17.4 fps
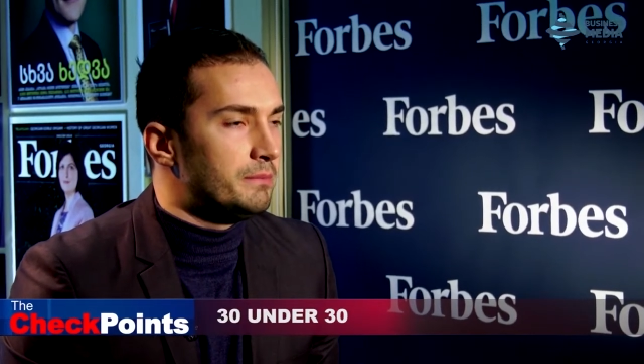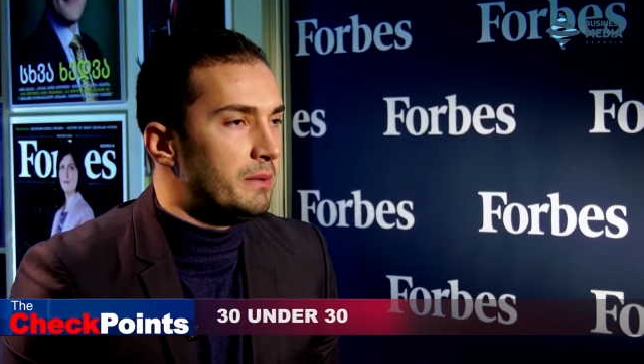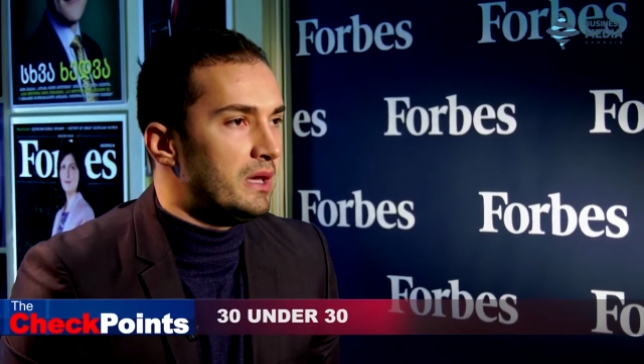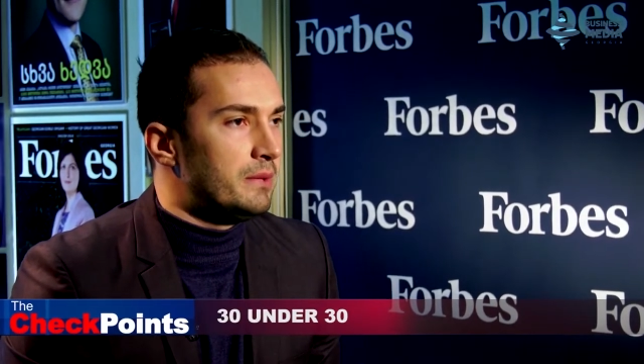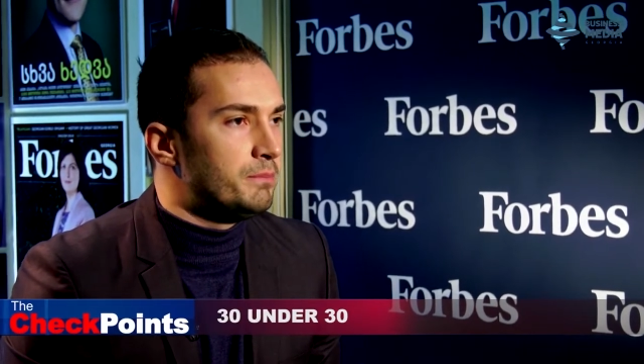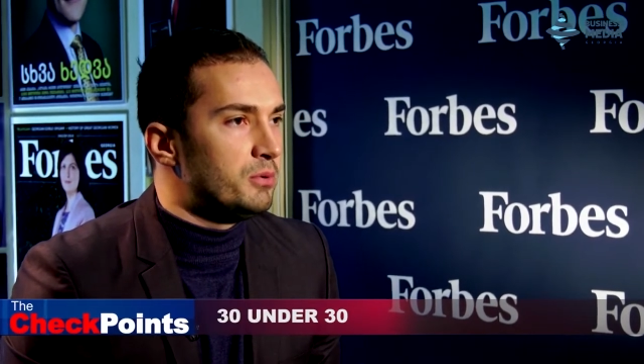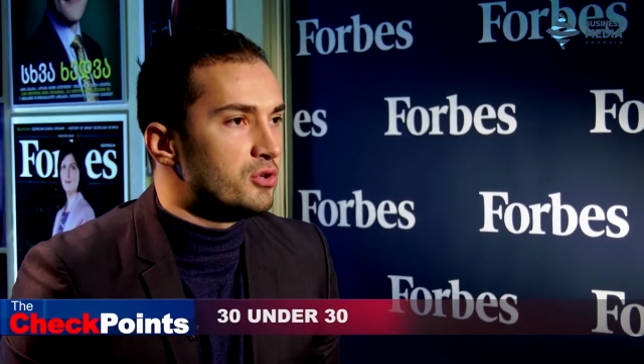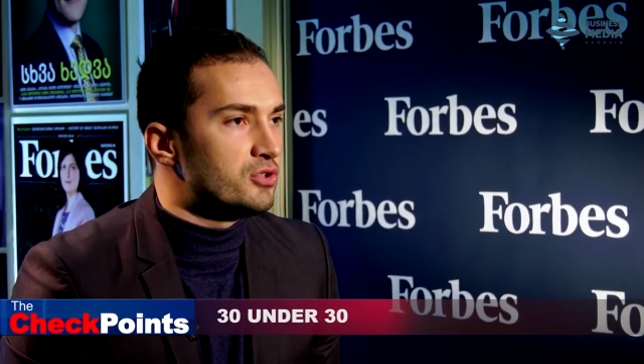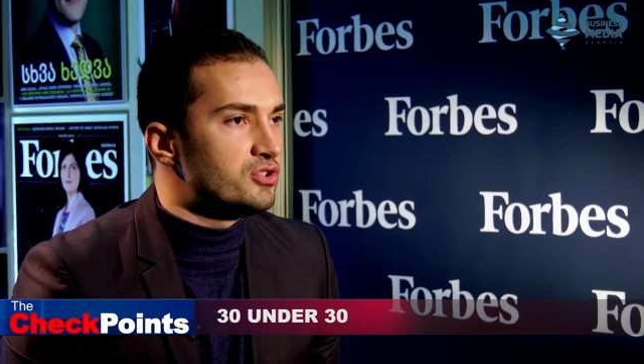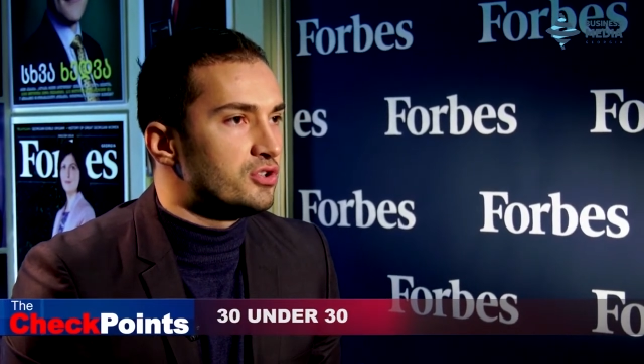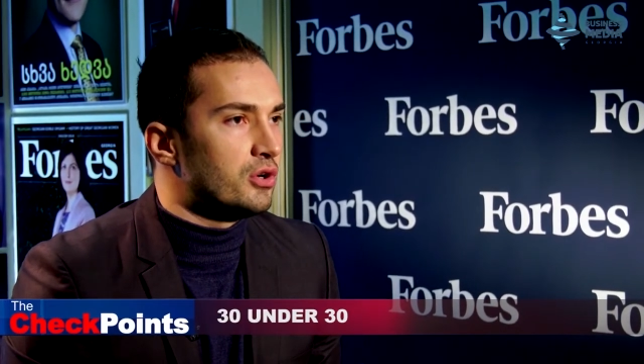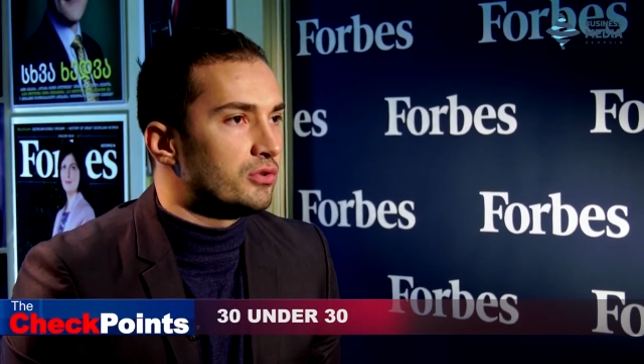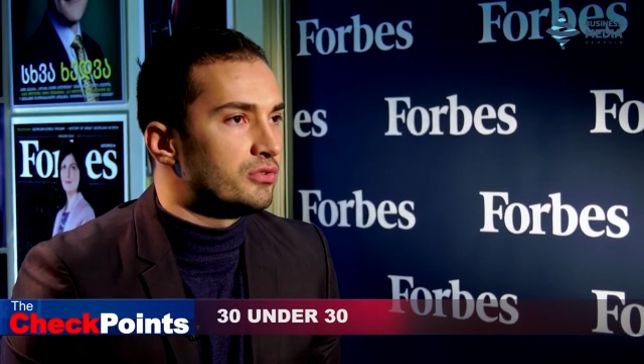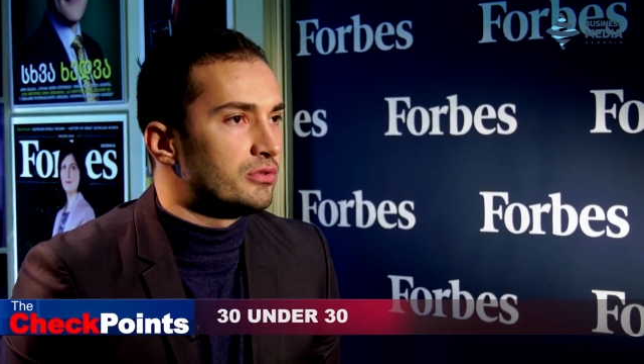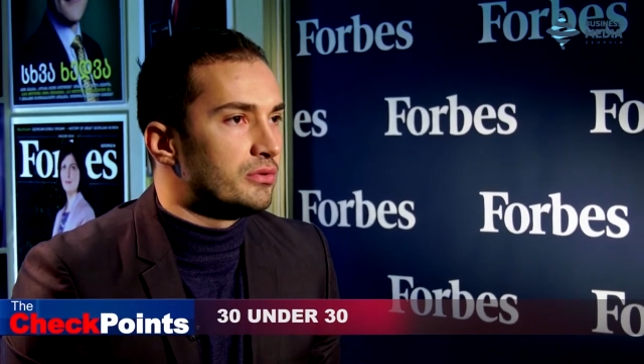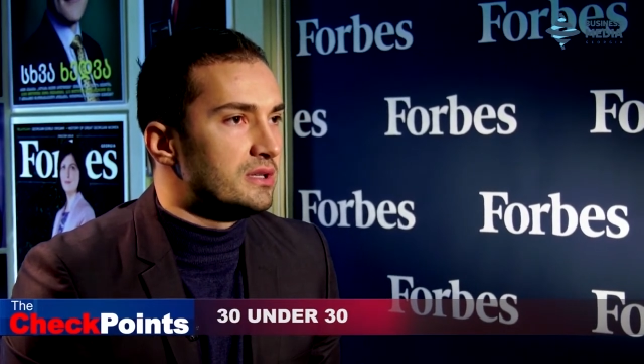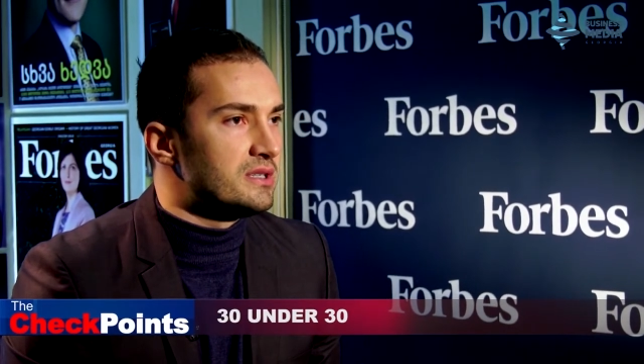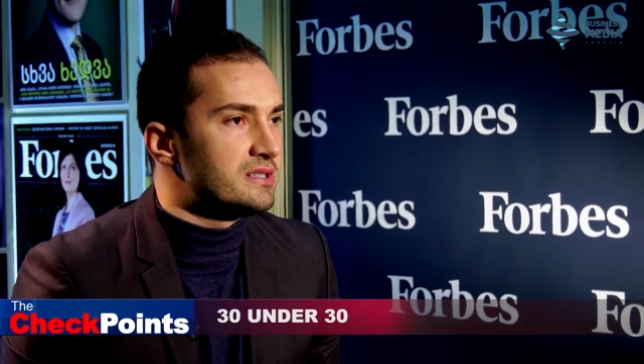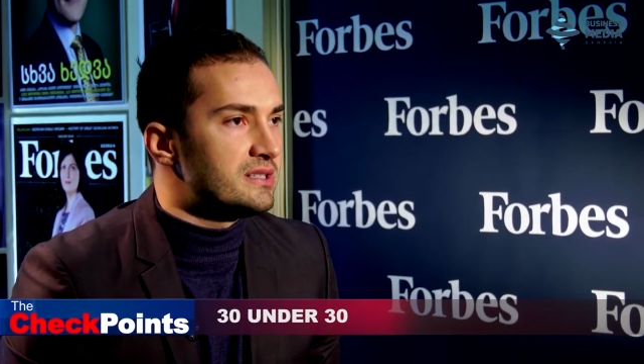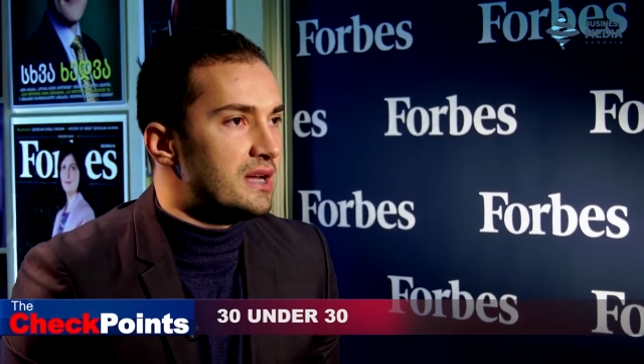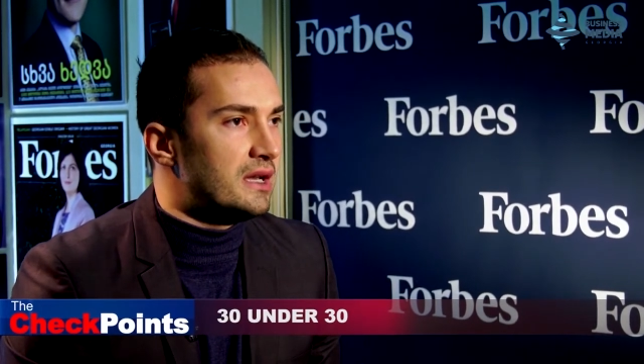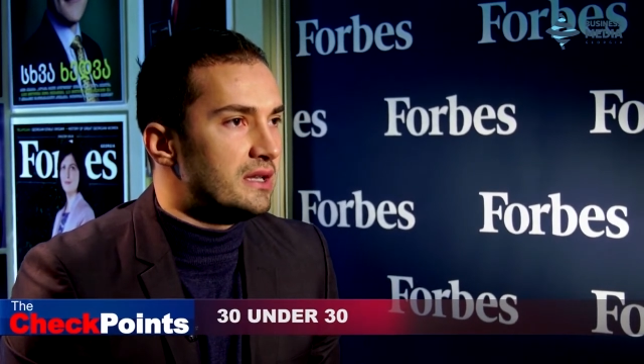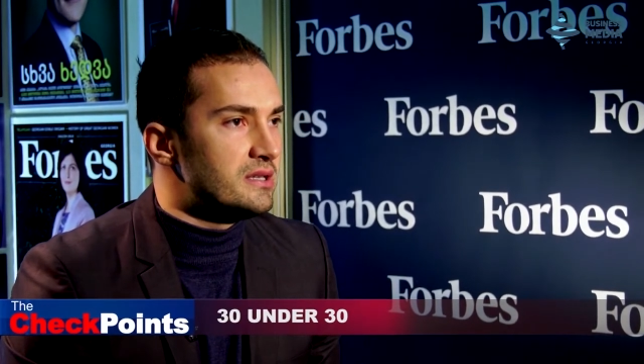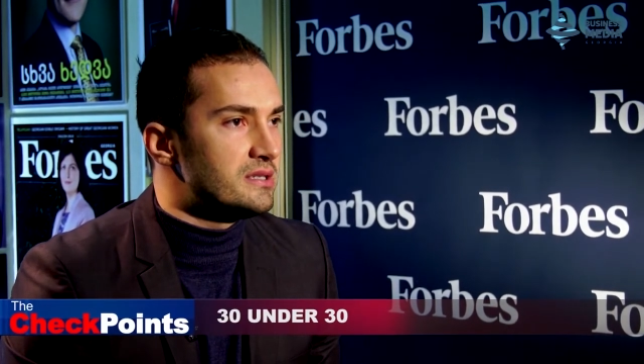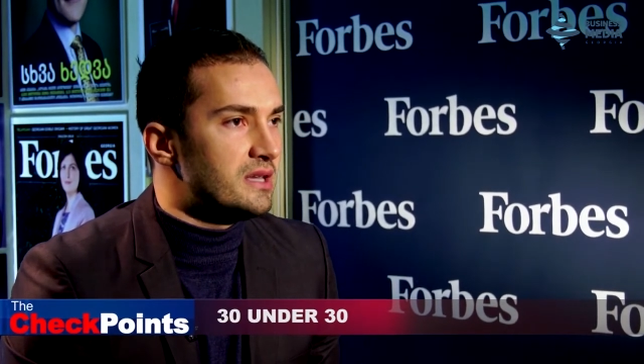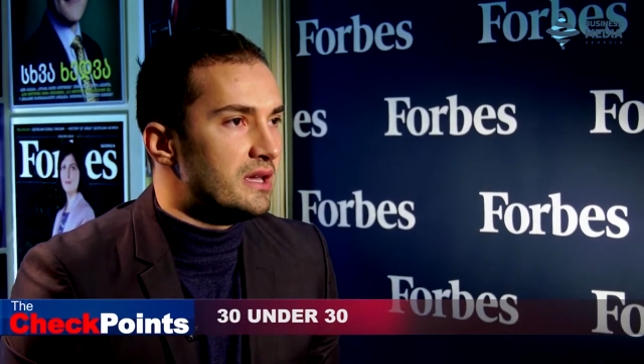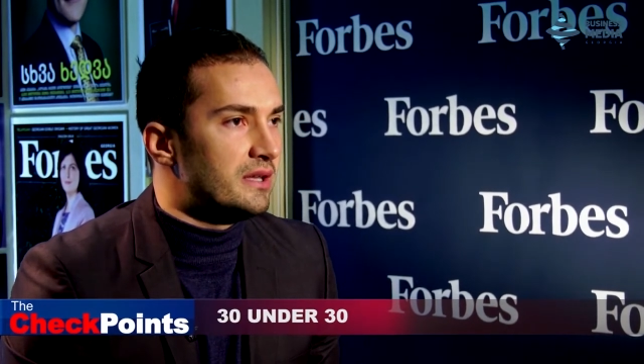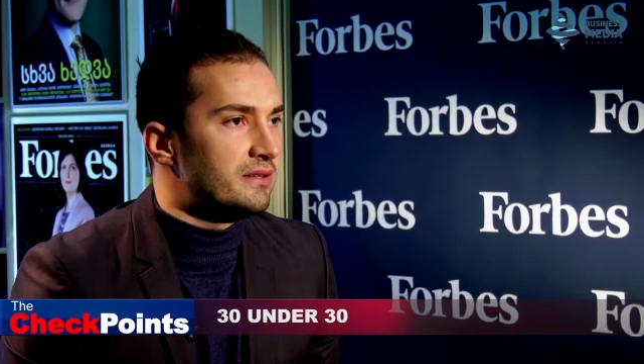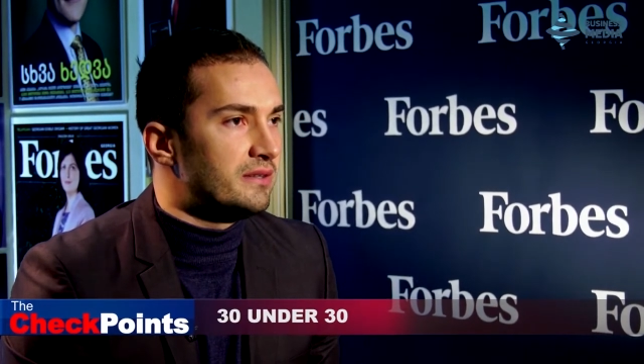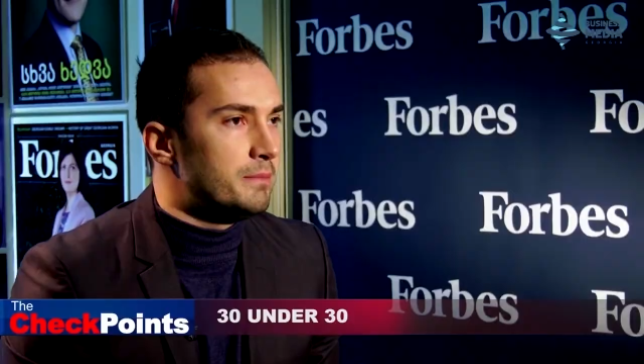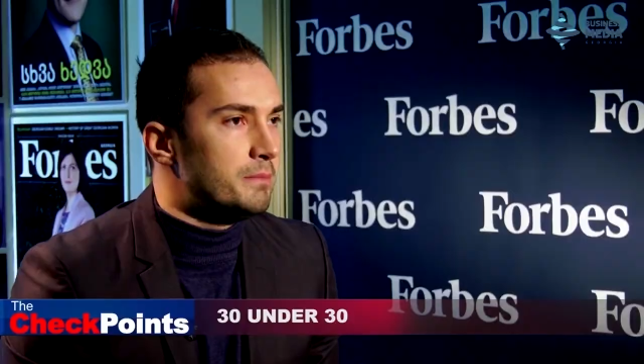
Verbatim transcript: my postdoctoral studies at